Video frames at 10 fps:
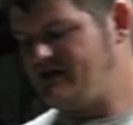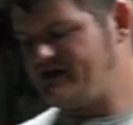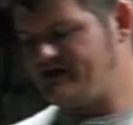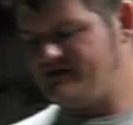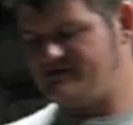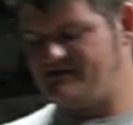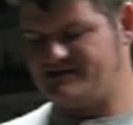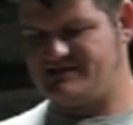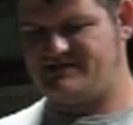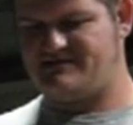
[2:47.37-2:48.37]
I got this
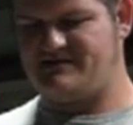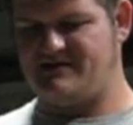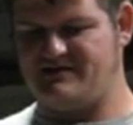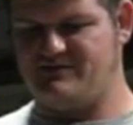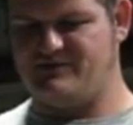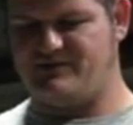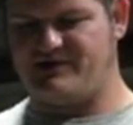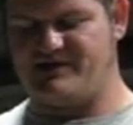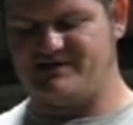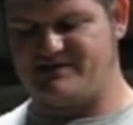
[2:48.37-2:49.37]
at a
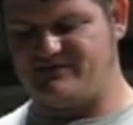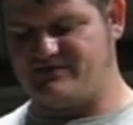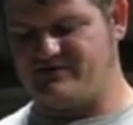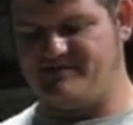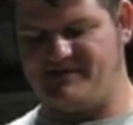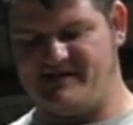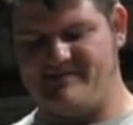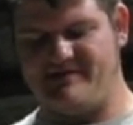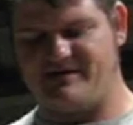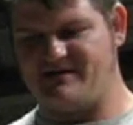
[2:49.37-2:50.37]
woodworking store up in
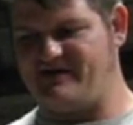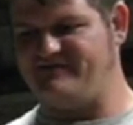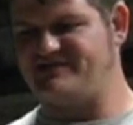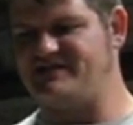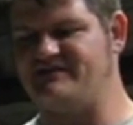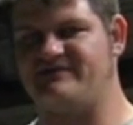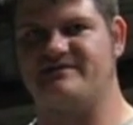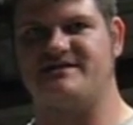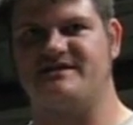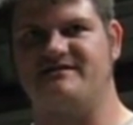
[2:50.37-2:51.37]
Lubbock. I've seen it for
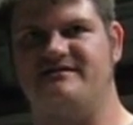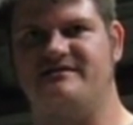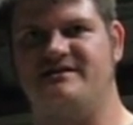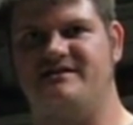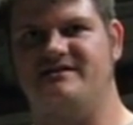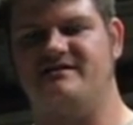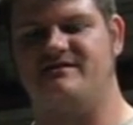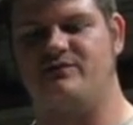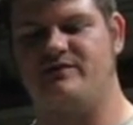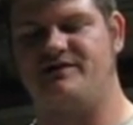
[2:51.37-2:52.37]
sale
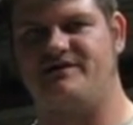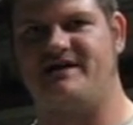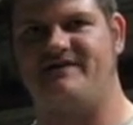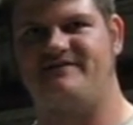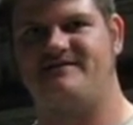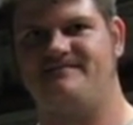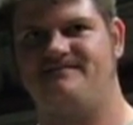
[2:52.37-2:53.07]
in Woodcraft.